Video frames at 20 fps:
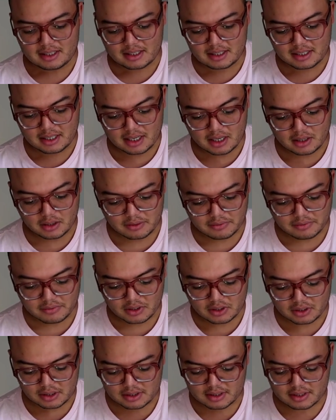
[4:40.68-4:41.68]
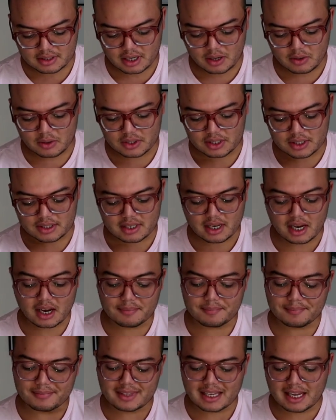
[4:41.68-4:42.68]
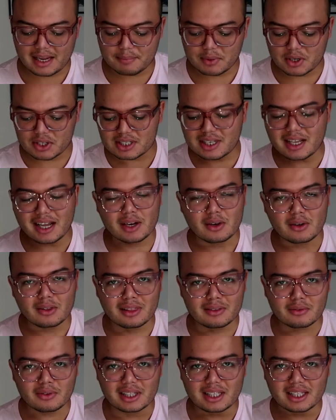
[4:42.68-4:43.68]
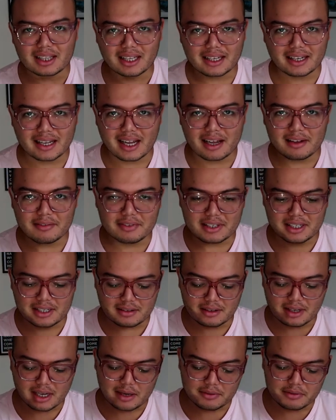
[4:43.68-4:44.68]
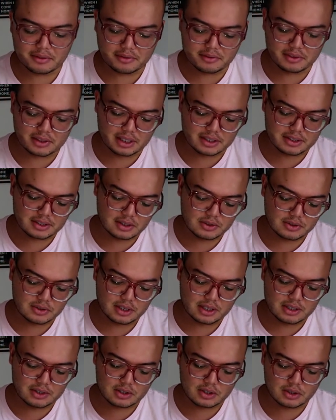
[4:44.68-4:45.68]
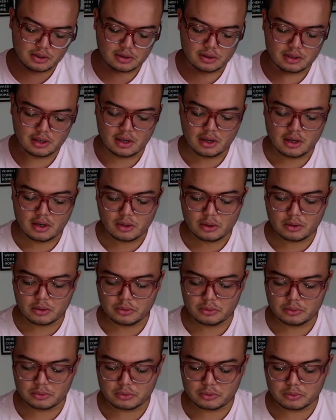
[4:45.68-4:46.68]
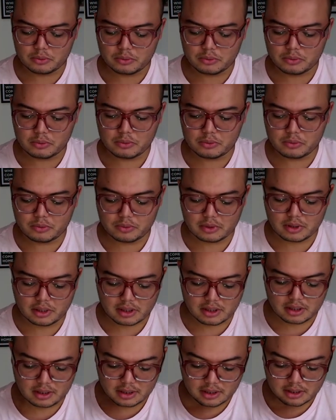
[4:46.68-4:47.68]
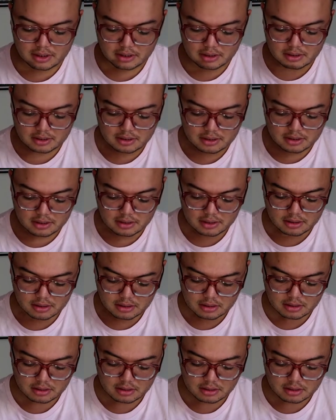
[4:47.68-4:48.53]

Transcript: See how it feels. I was, firstly, I don't really like heavy feeling sunscreen, so, ooh, I like this.